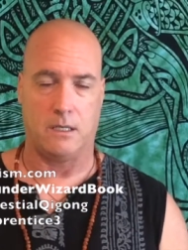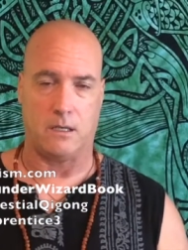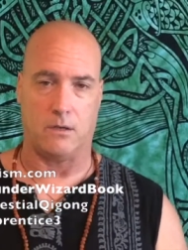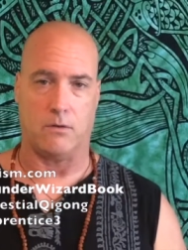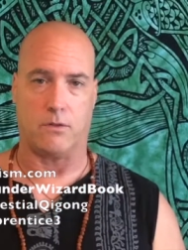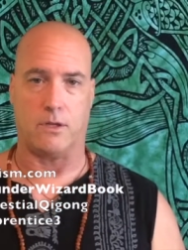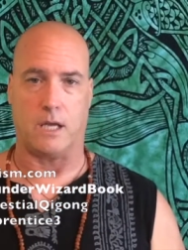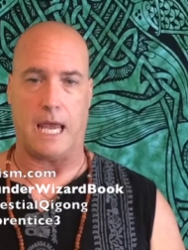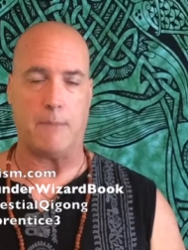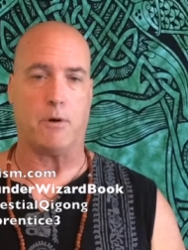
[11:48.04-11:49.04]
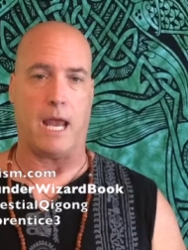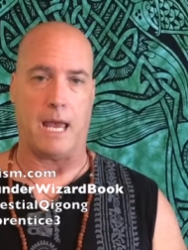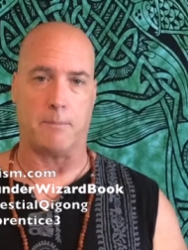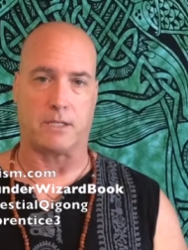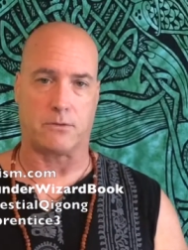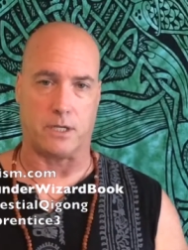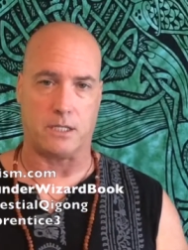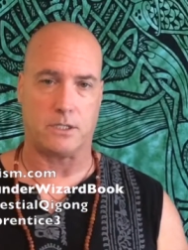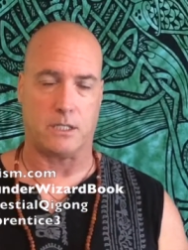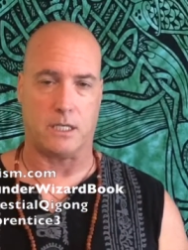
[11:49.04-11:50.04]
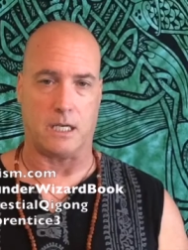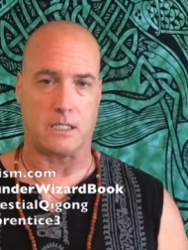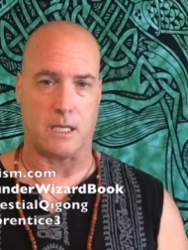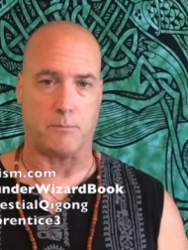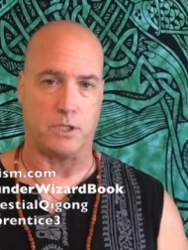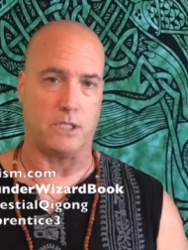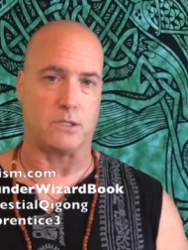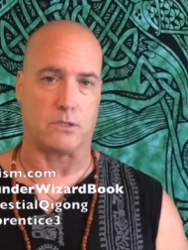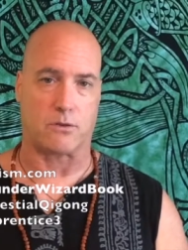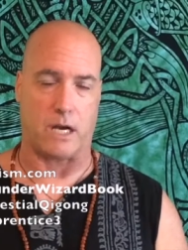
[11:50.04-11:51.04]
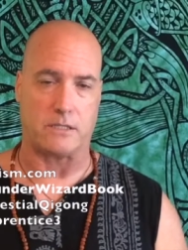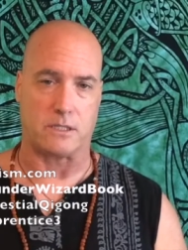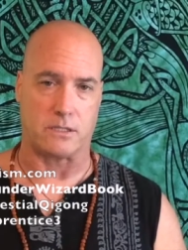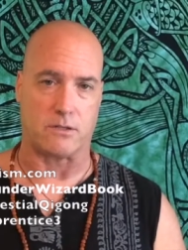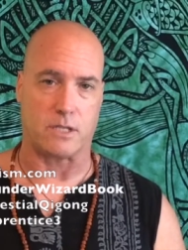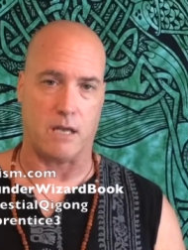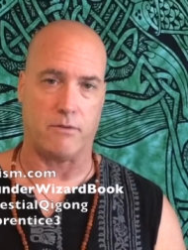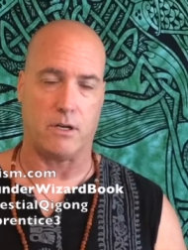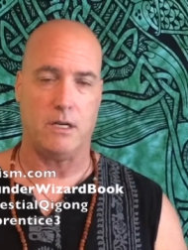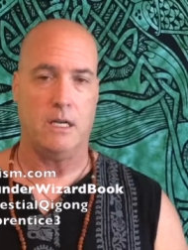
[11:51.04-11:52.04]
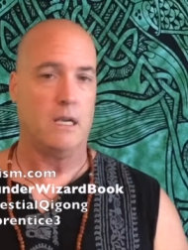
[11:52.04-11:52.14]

you know, the Abrahamic tradition and accept Jesus Christ as their Savior,